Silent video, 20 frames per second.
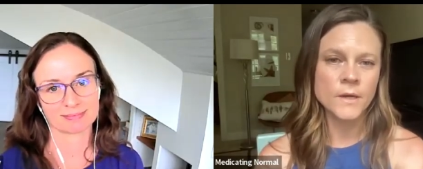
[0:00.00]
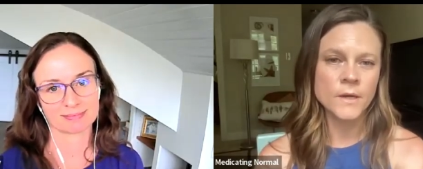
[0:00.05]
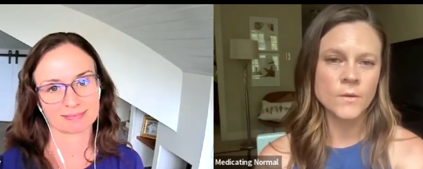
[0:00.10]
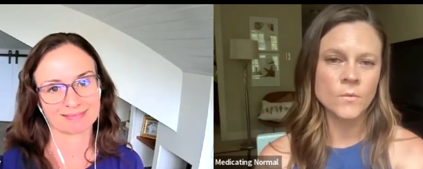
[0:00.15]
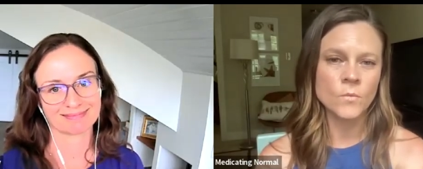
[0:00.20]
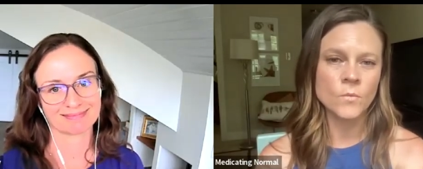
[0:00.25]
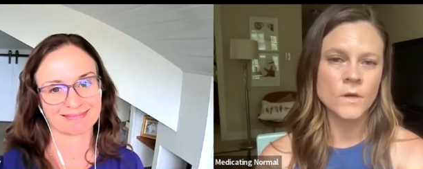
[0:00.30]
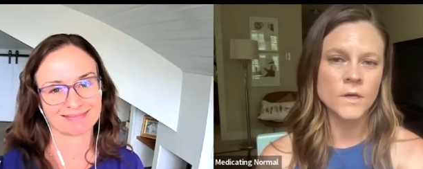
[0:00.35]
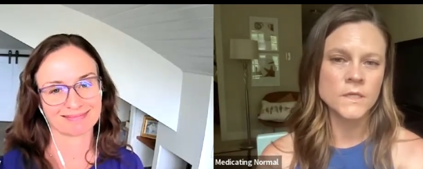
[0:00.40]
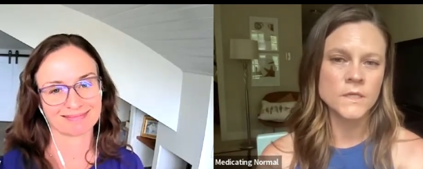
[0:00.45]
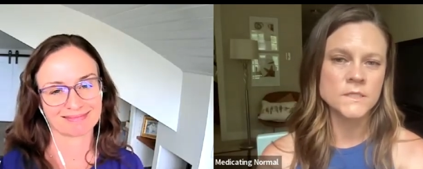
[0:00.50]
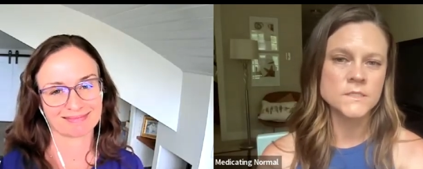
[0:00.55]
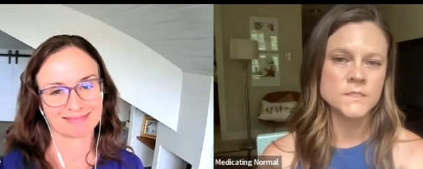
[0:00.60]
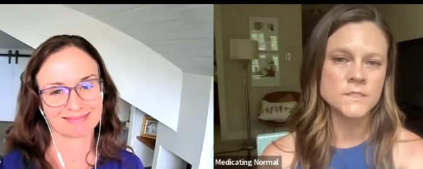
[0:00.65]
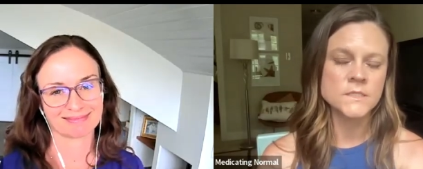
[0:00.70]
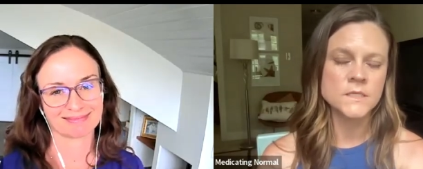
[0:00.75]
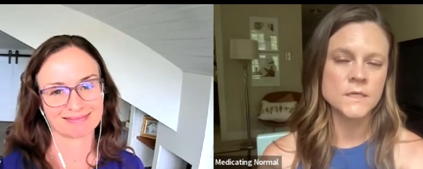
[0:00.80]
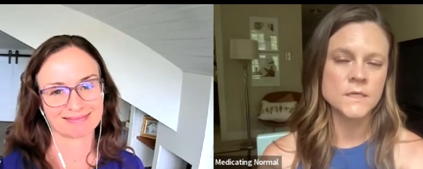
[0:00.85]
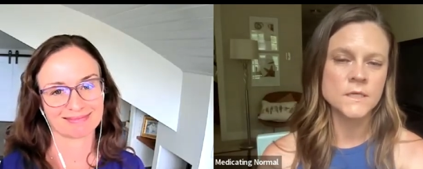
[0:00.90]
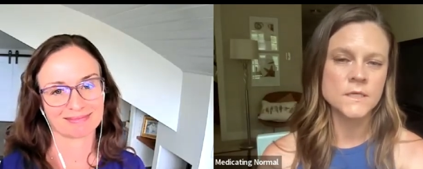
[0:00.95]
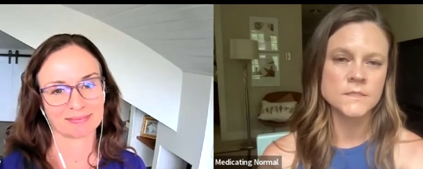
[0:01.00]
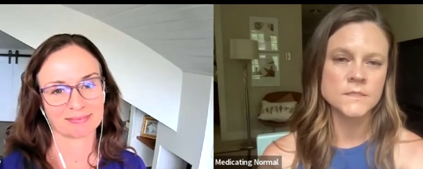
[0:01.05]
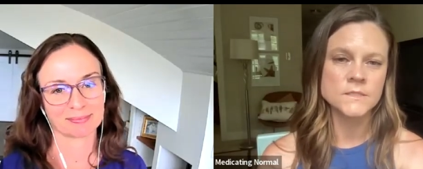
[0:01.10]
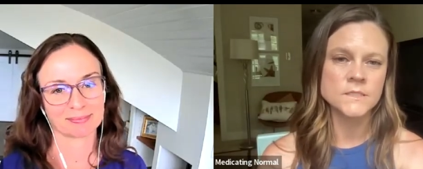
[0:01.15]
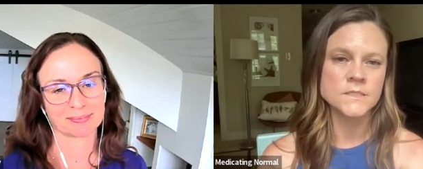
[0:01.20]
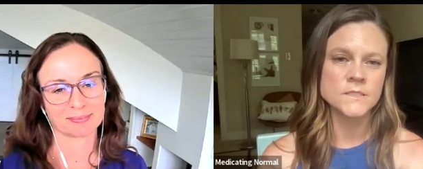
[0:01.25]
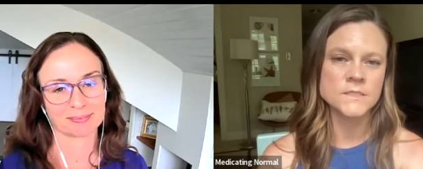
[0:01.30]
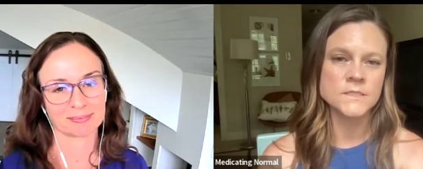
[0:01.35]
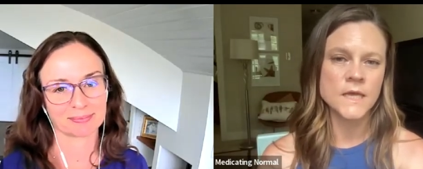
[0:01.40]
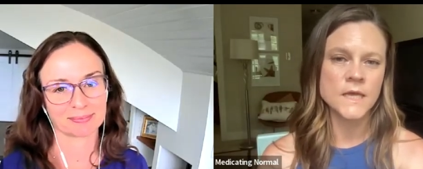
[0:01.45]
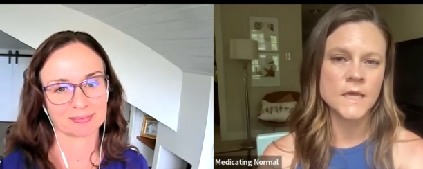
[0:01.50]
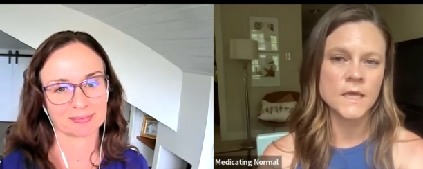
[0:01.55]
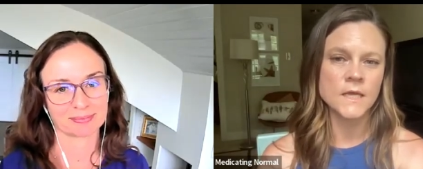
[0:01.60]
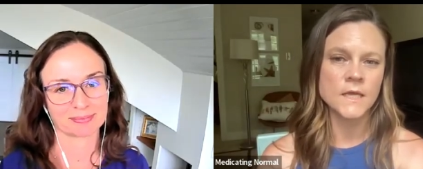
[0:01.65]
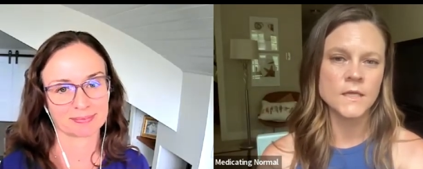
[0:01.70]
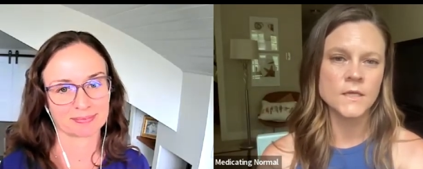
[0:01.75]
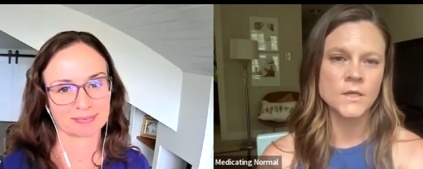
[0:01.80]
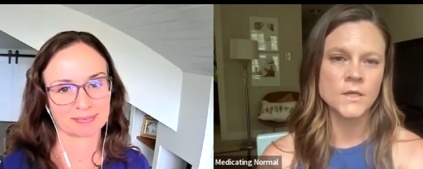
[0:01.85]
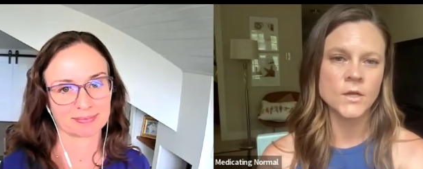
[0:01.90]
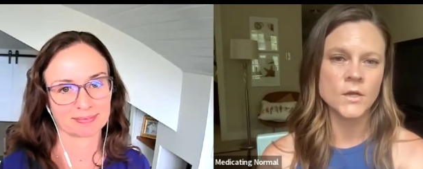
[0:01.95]
Speaker 1: I wanted to to
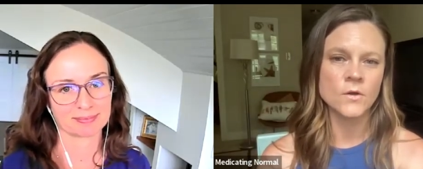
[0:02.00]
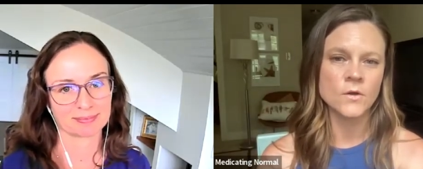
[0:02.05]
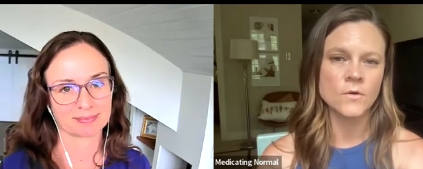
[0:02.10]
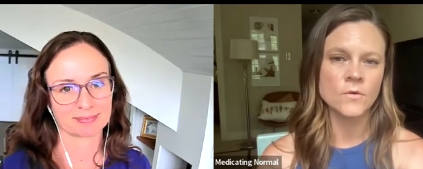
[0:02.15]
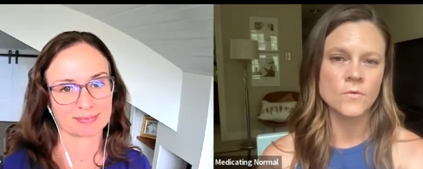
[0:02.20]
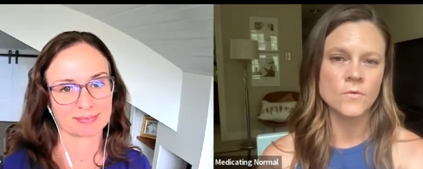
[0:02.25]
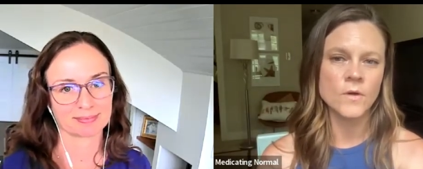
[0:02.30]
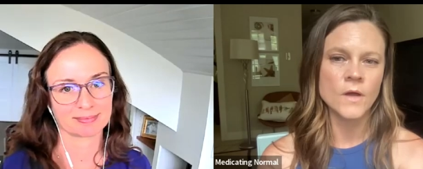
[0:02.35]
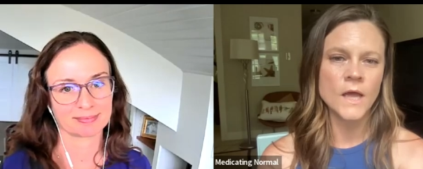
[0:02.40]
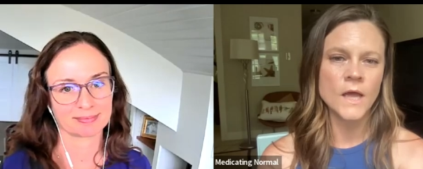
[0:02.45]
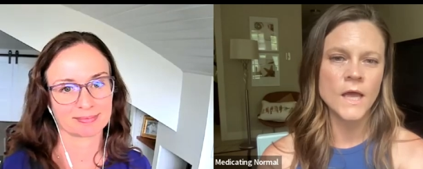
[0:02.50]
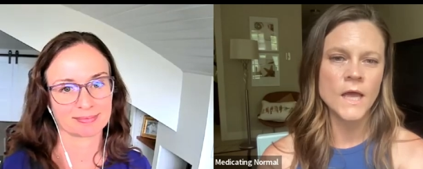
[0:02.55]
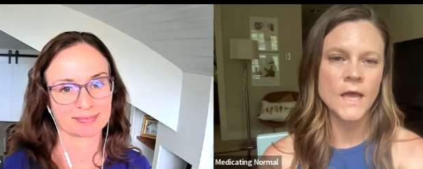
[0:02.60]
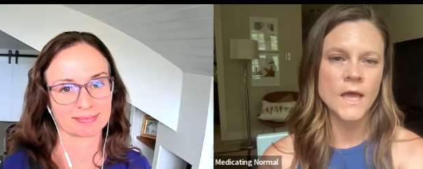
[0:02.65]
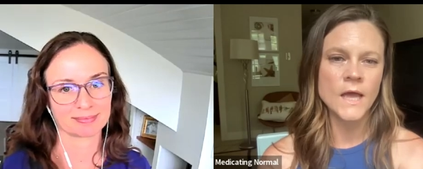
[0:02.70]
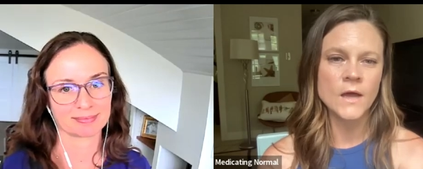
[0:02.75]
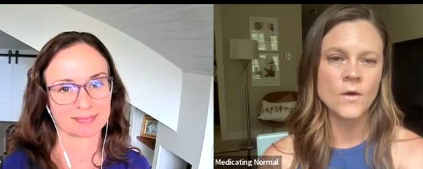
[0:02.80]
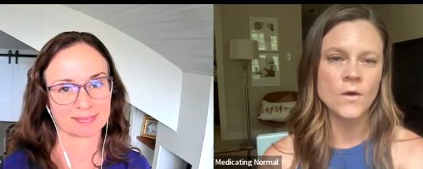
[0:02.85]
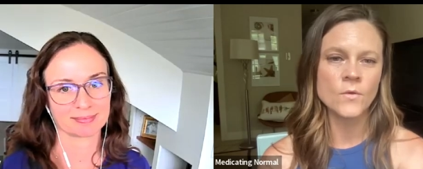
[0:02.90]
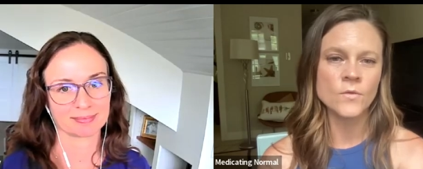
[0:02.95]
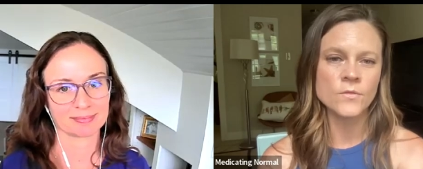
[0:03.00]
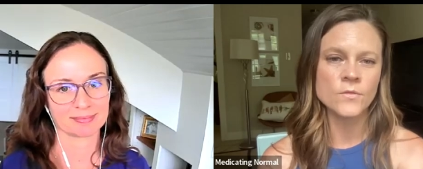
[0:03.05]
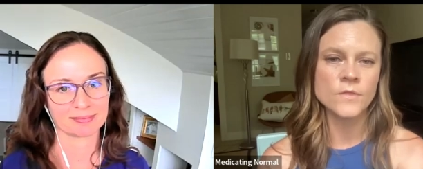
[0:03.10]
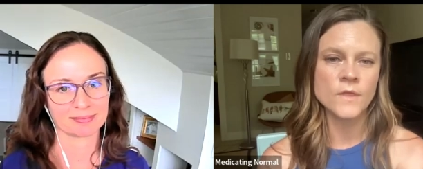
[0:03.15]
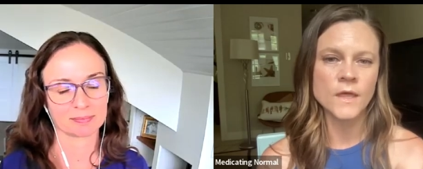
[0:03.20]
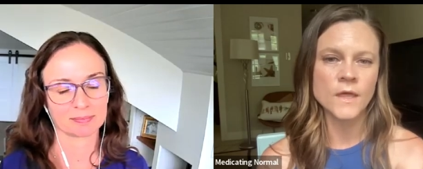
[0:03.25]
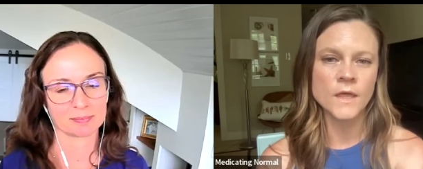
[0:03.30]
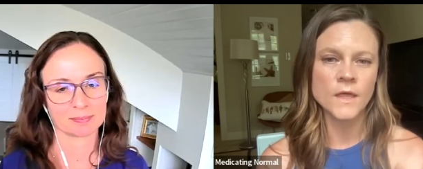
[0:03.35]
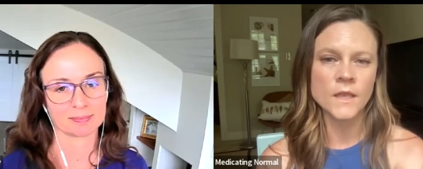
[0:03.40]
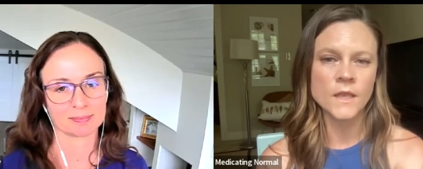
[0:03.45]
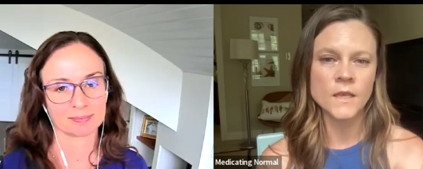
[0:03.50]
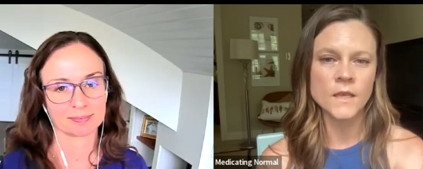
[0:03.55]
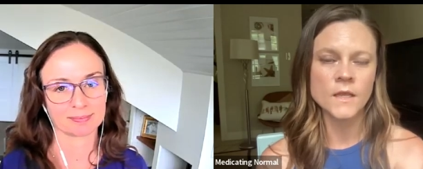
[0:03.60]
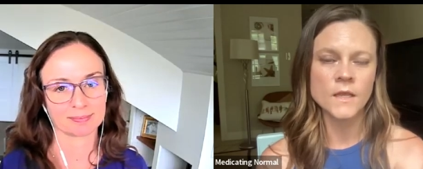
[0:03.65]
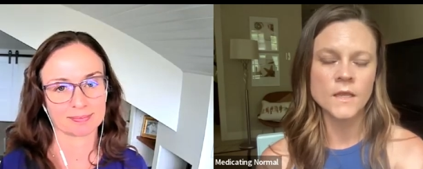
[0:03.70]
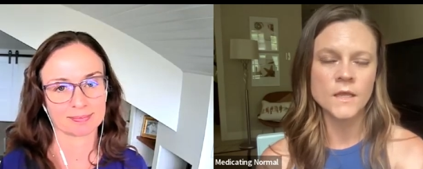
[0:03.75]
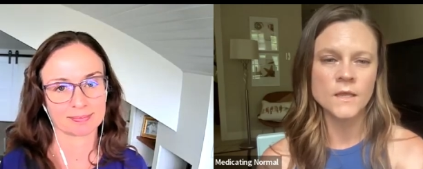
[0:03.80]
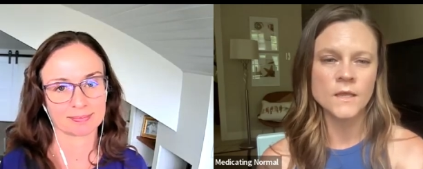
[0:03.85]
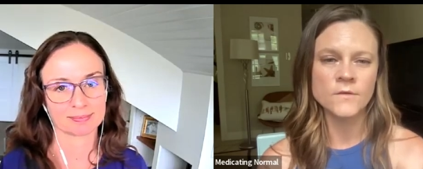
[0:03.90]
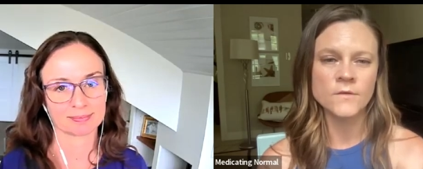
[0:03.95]
say, you know, how then
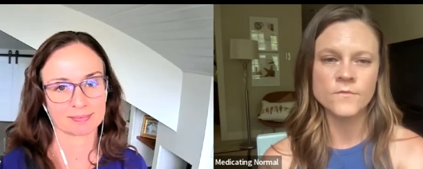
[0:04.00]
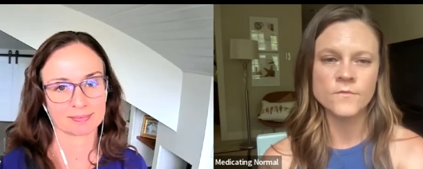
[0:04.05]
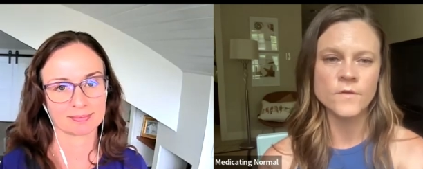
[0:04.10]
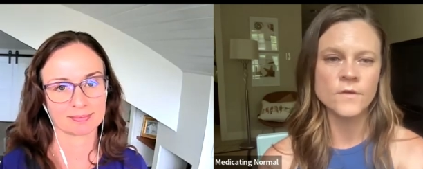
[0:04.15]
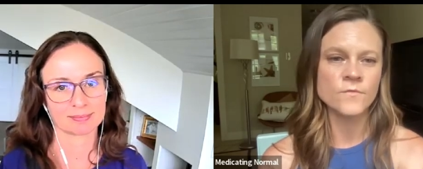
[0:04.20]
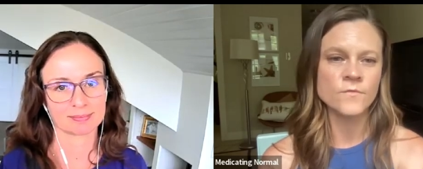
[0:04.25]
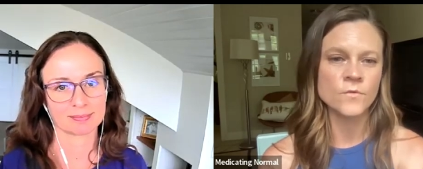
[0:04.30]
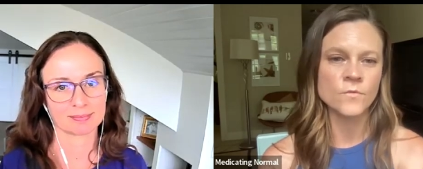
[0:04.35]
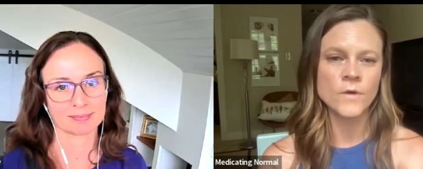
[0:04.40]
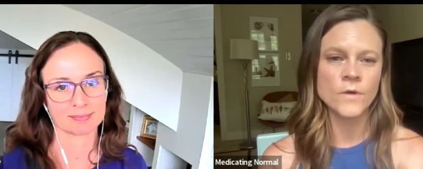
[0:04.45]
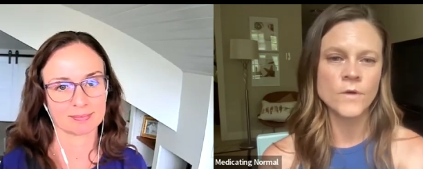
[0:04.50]
if if a,